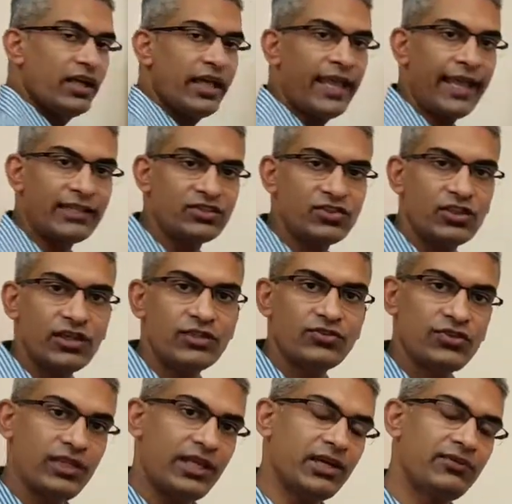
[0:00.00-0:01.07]

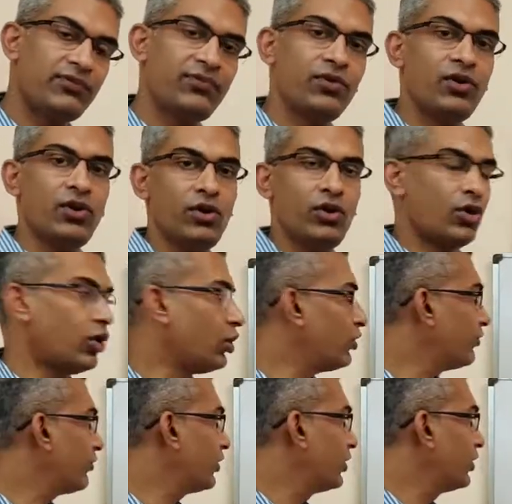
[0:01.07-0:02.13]
HCF
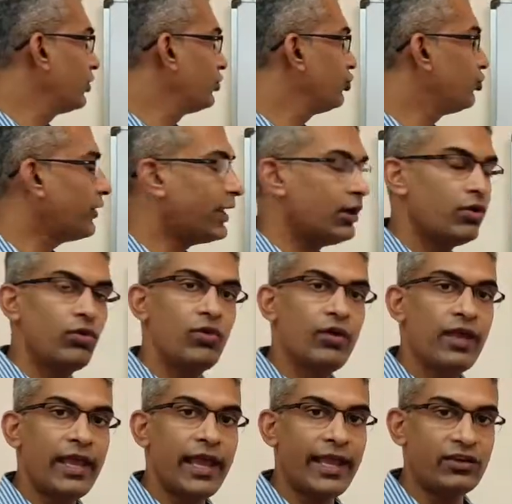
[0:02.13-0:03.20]
of 12
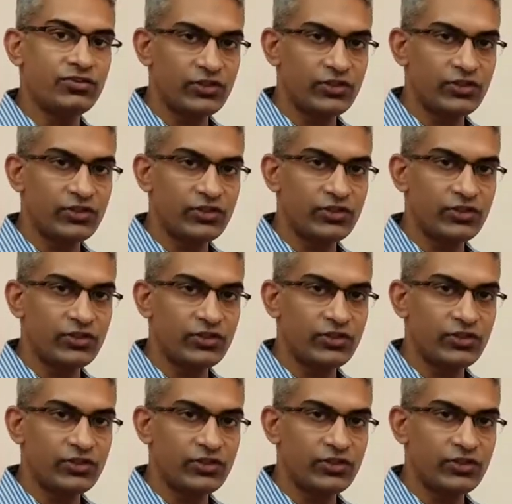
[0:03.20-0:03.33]
and